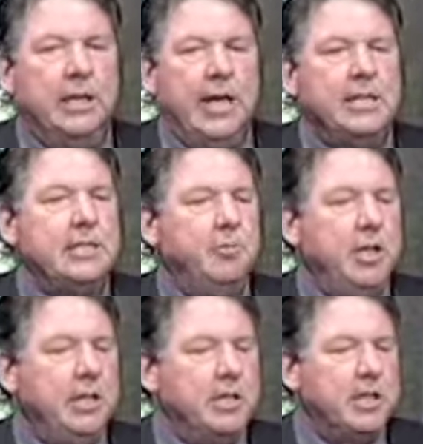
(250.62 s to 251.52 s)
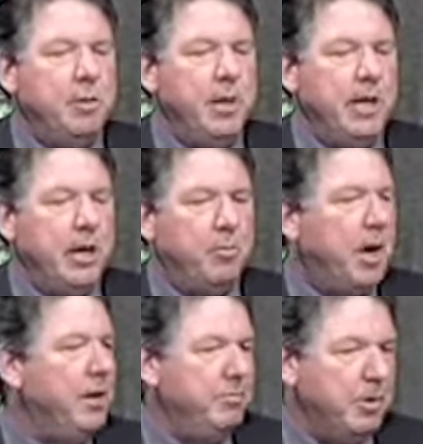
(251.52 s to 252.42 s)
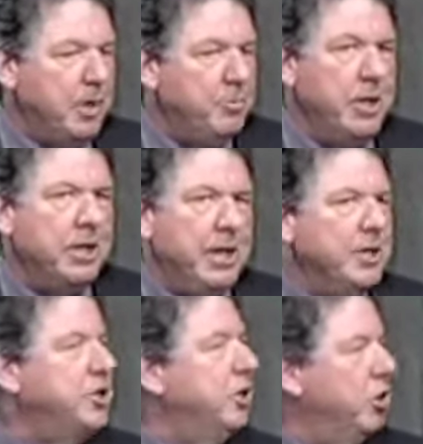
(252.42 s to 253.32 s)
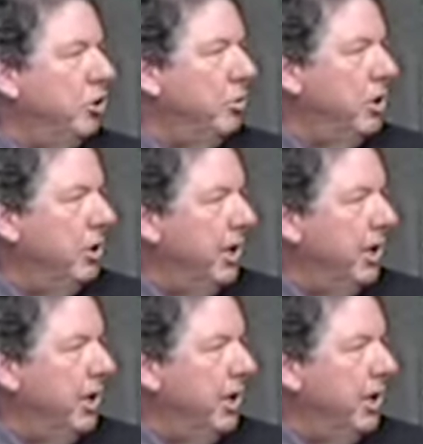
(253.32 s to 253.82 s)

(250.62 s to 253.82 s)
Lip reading: That's something that's coming up. I'm against the toll road.